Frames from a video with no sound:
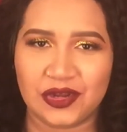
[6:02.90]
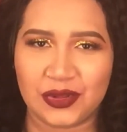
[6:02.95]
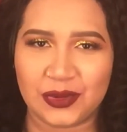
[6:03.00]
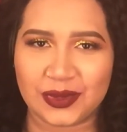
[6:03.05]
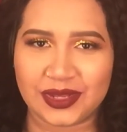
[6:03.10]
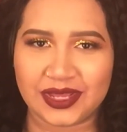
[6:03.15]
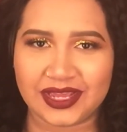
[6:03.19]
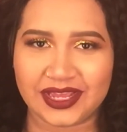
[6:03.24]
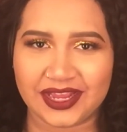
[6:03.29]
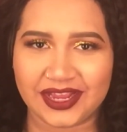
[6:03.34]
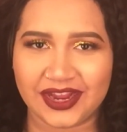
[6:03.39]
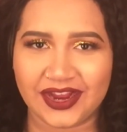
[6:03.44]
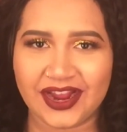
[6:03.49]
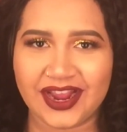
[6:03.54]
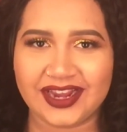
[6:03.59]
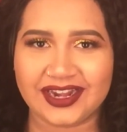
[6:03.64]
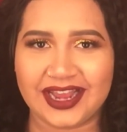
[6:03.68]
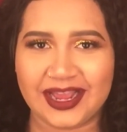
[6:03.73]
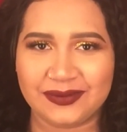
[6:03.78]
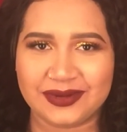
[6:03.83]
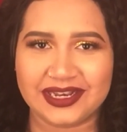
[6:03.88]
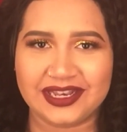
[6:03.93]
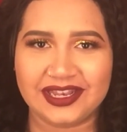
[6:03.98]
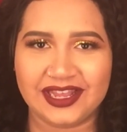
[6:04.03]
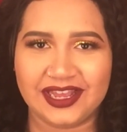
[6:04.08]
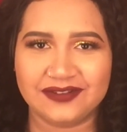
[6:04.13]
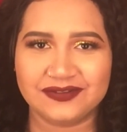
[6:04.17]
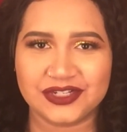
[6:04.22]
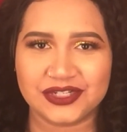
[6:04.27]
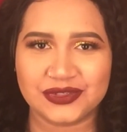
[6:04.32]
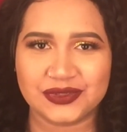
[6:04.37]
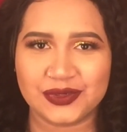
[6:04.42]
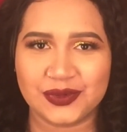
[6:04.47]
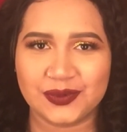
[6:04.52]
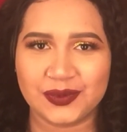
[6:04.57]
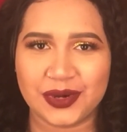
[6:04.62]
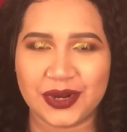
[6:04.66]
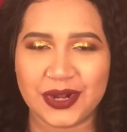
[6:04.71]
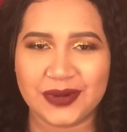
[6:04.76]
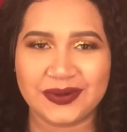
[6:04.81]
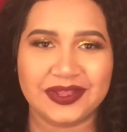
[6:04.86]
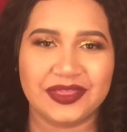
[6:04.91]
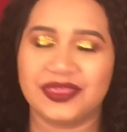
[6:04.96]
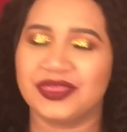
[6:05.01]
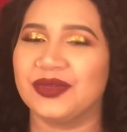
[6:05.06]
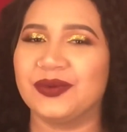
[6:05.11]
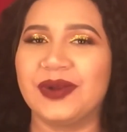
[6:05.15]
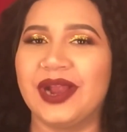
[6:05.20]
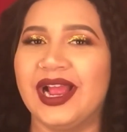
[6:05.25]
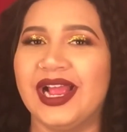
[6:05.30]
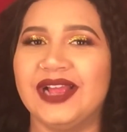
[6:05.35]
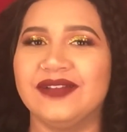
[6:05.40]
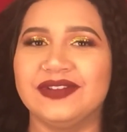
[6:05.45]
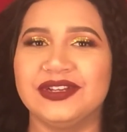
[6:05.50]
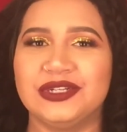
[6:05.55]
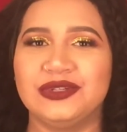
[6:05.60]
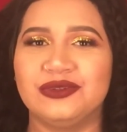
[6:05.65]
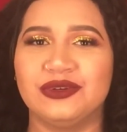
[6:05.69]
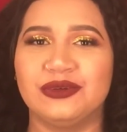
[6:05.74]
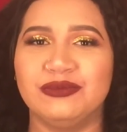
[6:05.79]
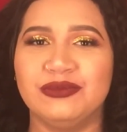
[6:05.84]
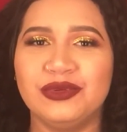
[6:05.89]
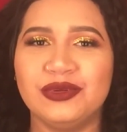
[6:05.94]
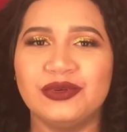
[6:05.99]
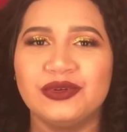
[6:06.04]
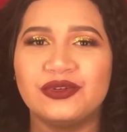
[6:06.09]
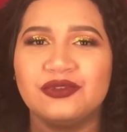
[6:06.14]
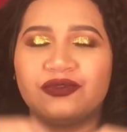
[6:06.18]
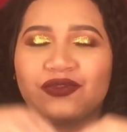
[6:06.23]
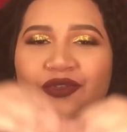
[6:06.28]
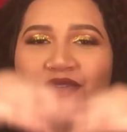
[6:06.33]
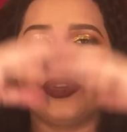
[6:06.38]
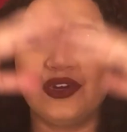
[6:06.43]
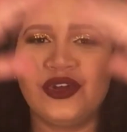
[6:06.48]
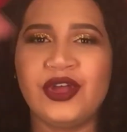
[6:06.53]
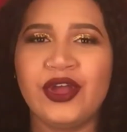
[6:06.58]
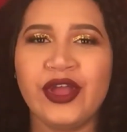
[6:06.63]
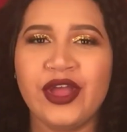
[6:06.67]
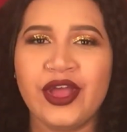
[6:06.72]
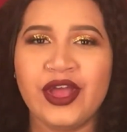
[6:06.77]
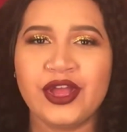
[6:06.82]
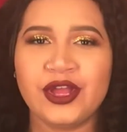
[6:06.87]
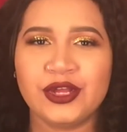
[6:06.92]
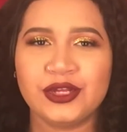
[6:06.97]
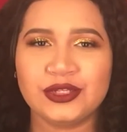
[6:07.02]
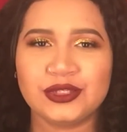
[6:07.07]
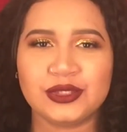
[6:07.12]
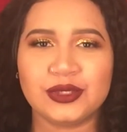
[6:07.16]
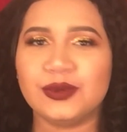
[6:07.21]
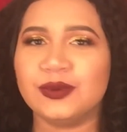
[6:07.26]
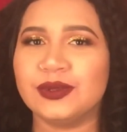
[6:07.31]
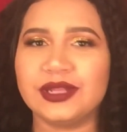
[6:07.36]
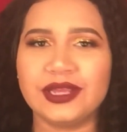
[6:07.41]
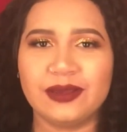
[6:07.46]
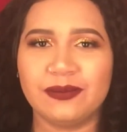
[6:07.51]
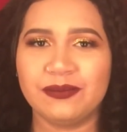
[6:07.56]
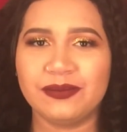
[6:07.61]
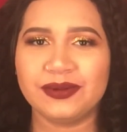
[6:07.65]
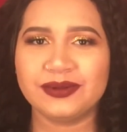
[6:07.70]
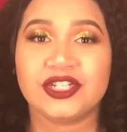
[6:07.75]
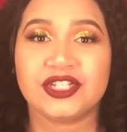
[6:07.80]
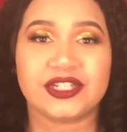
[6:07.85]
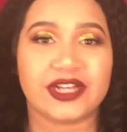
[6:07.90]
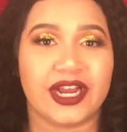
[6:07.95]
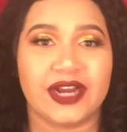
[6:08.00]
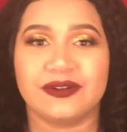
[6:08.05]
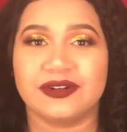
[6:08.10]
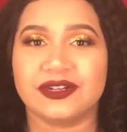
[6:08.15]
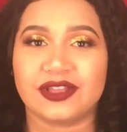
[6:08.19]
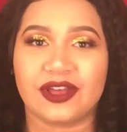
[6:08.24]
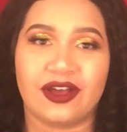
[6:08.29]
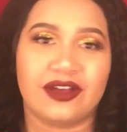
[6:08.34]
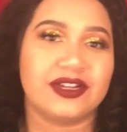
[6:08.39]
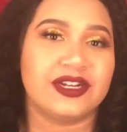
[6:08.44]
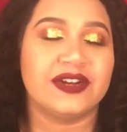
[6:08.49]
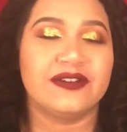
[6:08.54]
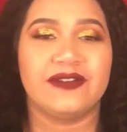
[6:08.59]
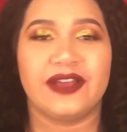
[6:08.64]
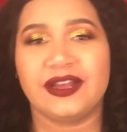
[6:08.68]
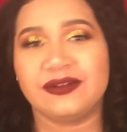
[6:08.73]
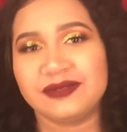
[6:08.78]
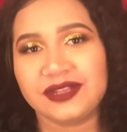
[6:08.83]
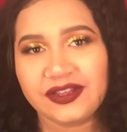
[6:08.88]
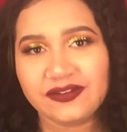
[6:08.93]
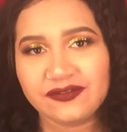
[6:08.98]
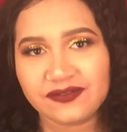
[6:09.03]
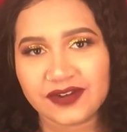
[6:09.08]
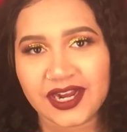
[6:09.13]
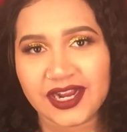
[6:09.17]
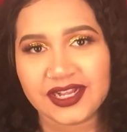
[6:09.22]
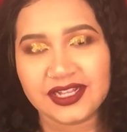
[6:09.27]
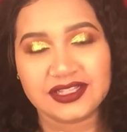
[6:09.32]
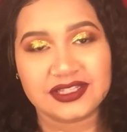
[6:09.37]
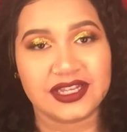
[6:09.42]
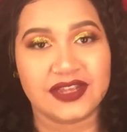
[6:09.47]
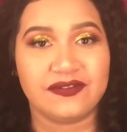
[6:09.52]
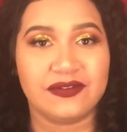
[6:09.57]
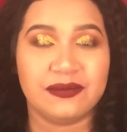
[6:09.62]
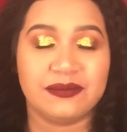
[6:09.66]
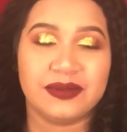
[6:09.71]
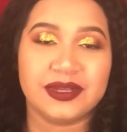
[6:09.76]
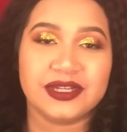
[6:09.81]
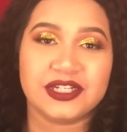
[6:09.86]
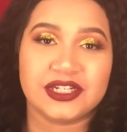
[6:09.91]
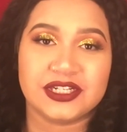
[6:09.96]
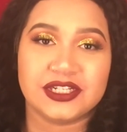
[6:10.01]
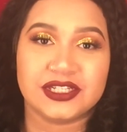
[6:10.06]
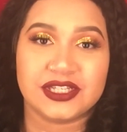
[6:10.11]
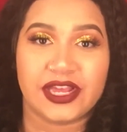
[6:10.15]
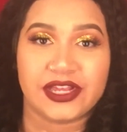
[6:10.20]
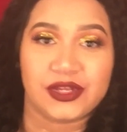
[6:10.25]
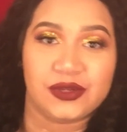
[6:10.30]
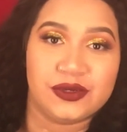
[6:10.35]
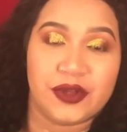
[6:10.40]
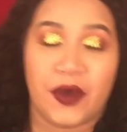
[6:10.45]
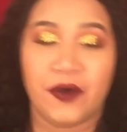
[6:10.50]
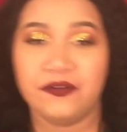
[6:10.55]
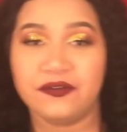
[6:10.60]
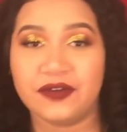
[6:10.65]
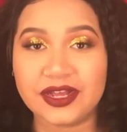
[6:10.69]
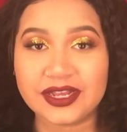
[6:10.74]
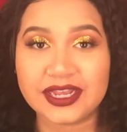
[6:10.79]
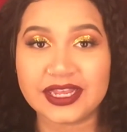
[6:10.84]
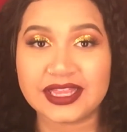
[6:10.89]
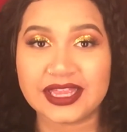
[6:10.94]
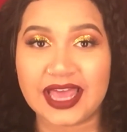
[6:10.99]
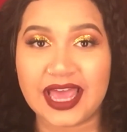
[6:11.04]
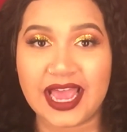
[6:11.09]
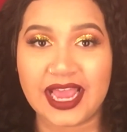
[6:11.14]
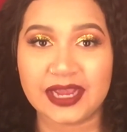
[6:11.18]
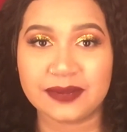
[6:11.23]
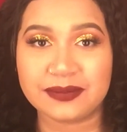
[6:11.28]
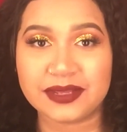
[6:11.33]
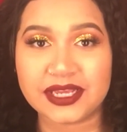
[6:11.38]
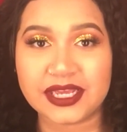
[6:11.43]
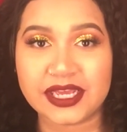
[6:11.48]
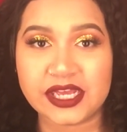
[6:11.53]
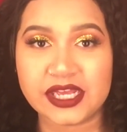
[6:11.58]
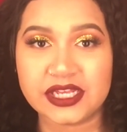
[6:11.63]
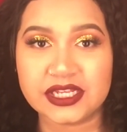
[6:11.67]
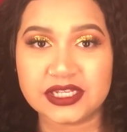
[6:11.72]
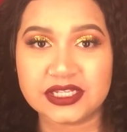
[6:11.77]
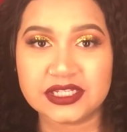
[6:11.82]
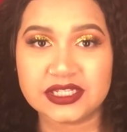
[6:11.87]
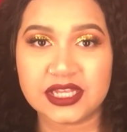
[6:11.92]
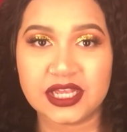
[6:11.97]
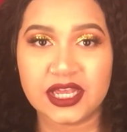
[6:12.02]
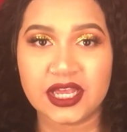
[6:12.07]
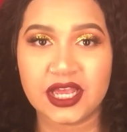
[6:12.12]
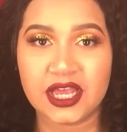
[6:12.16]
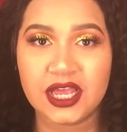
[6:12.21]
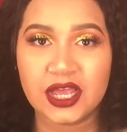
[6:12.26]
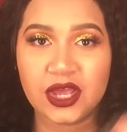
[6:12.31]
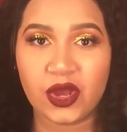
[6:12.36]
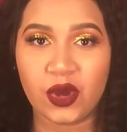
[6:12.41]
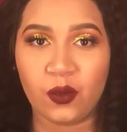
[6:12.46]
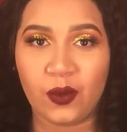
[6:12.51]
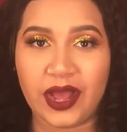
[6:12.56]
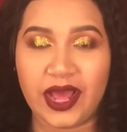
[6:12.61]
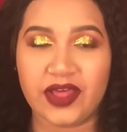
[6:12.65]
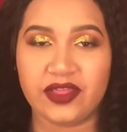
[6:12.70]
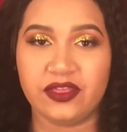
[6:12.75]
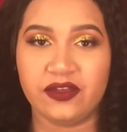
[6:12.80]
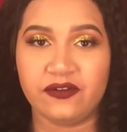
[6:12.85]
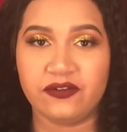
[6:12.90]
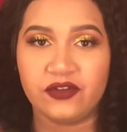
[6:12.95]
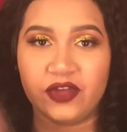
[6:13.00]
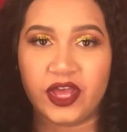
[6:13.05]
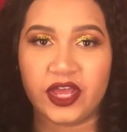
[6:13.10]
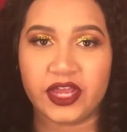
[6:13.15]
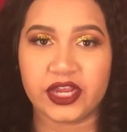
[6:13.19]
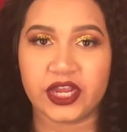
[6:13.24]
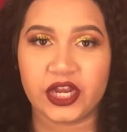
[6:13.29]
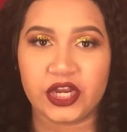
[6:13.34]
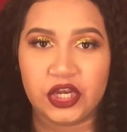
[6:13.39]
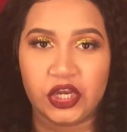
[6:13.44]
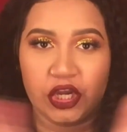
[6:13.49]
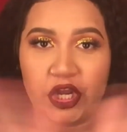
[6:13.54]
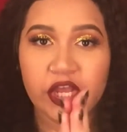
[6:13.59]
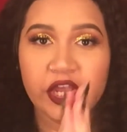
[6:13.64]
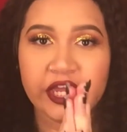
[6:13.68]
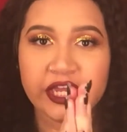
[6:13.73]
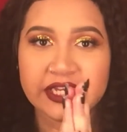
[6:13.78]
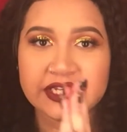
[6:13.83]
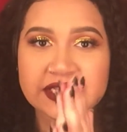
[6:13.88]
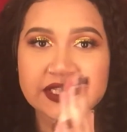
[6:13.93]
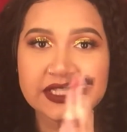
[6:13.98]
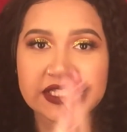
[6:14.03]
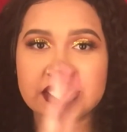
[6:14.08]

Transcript: new here and I would love to grow and thrive into a beautiful tulip. Share with all your family and friends, even bitches that you don't fucking like, because why the fuck not?